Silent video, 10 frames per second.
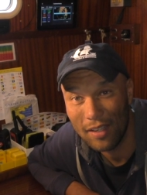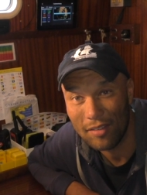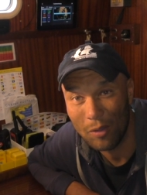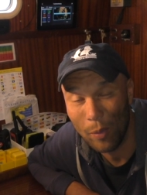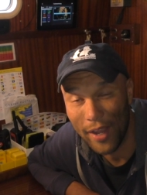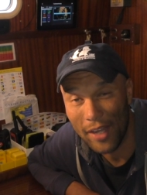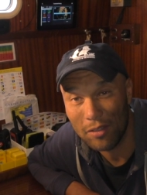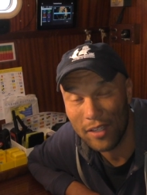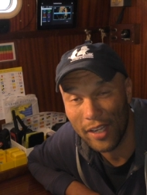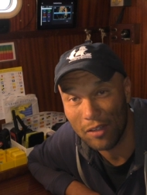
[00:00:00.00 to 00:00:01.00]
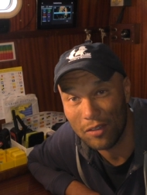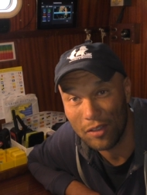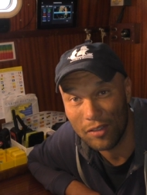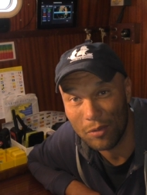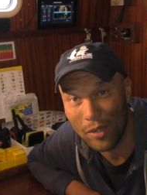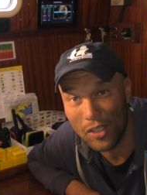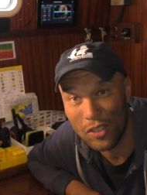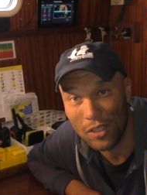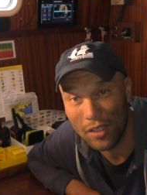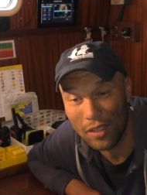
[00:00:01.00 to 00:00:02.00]
So we had to take into
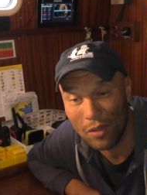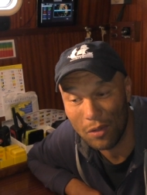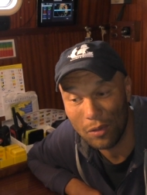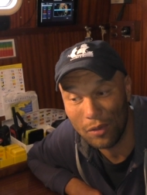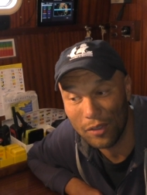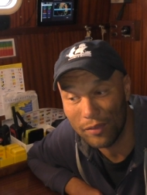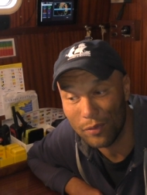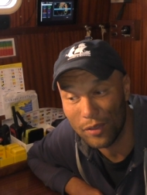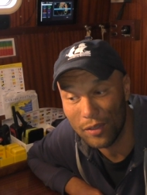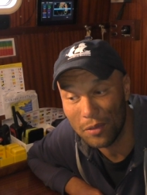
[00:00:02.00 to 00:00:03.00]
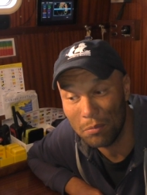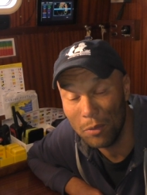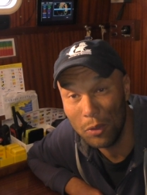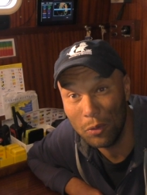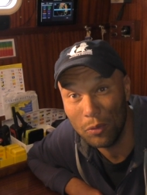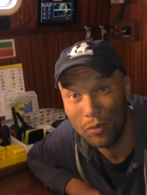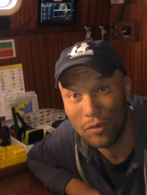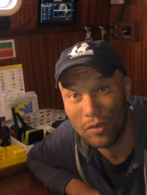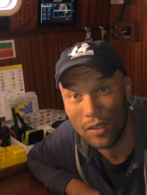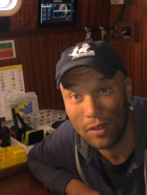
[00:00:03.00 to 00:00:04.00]
consideration all the different
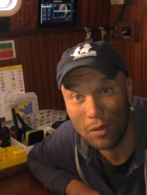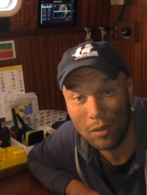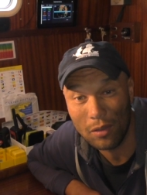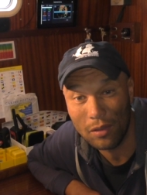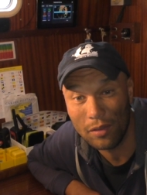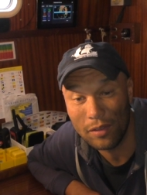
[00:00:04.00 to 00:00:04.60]
moves and all